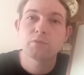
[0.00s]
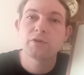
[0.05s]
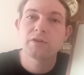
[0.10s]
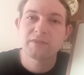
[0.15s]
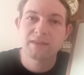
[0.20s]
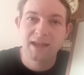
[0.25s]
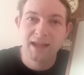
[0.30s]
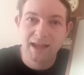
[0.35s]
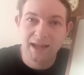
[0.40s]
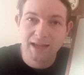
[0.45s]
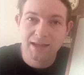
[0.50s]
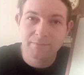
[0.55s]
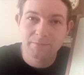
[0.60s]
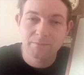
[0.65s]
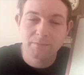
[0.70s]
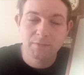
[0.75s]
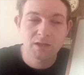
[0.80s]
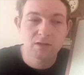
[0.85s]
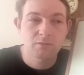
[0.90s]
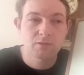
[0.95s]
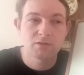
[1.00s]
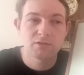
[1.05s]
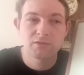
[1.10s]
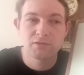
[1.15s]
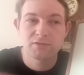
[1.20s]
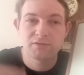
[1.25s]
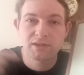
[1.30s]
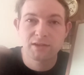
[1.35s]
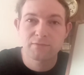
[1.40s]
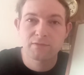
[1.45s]
put in the hat, and I'm going to
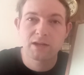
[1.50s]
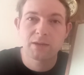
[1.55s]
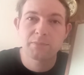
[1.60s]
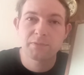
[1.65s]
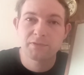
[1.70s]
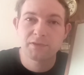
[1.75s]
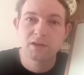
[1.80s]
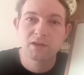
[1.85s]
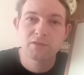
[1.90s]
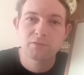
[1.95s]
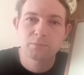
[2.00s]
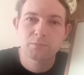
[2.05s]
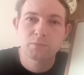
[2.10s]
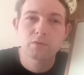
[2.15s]
do several episodes.